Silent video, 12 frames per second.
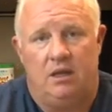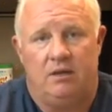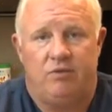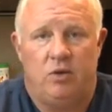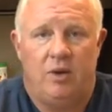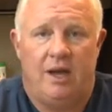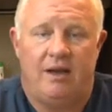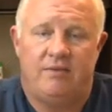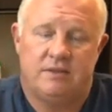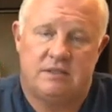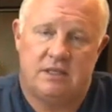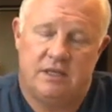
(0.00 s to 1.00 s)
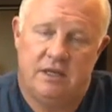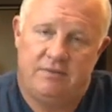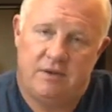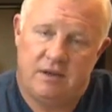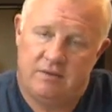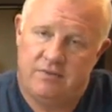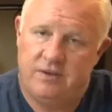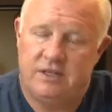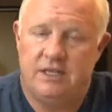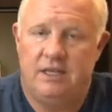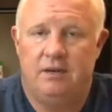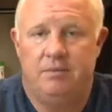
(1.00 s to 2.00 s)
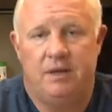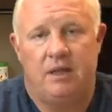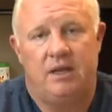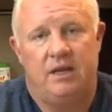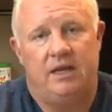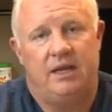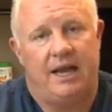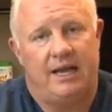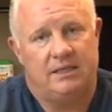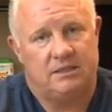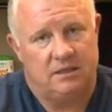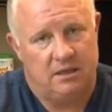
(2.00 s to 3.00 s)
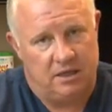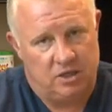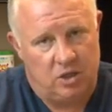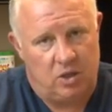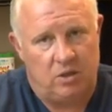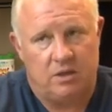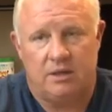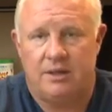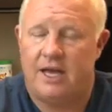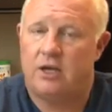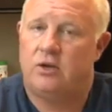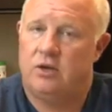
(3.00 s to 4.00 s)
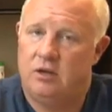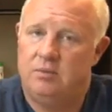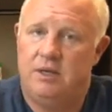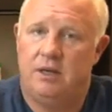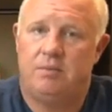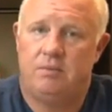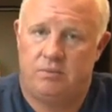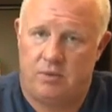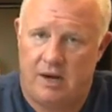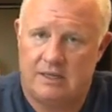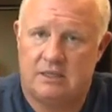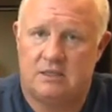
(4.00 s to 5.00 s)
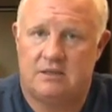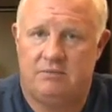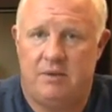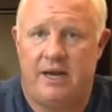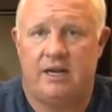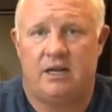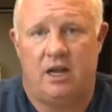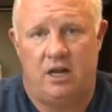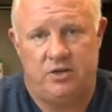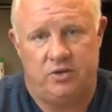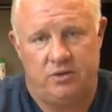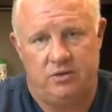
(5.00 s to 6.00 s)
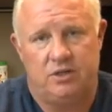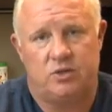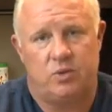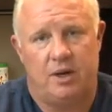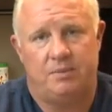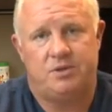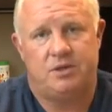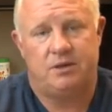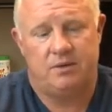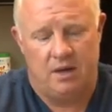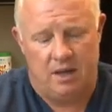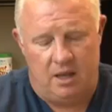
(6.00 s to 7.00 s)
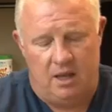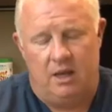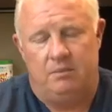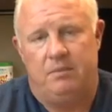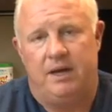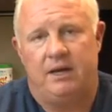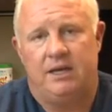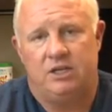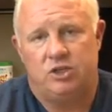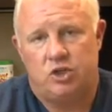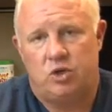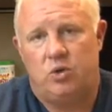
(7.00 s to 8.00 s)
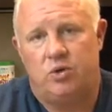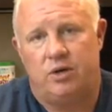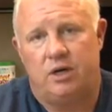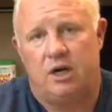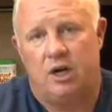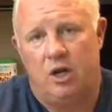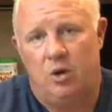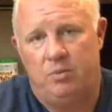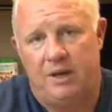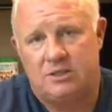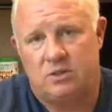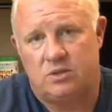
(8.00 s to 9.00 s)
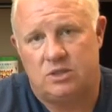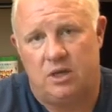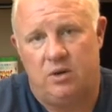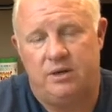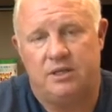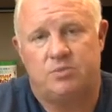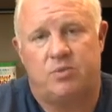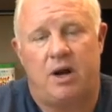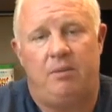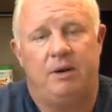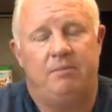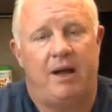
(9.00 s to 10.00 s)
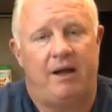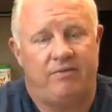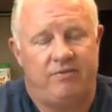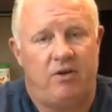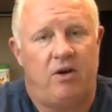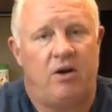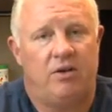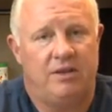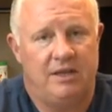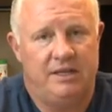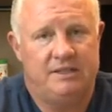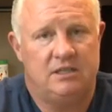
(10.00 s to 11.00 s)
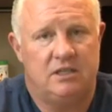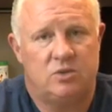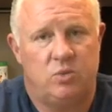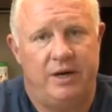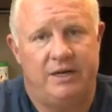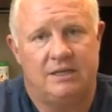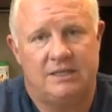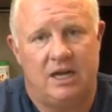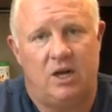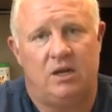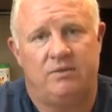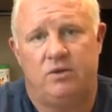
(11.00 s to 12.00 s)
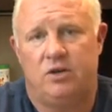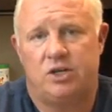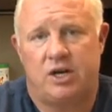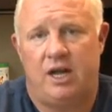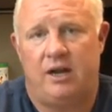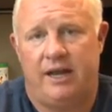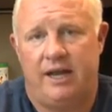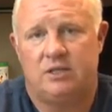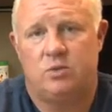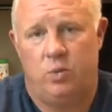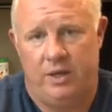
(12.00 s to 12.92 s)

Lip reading: If you have significant fatigability as an adult, that could be a process of mitochondrial disruption. But in children, low muscle tone is probably by far the easiest way to tell if your child has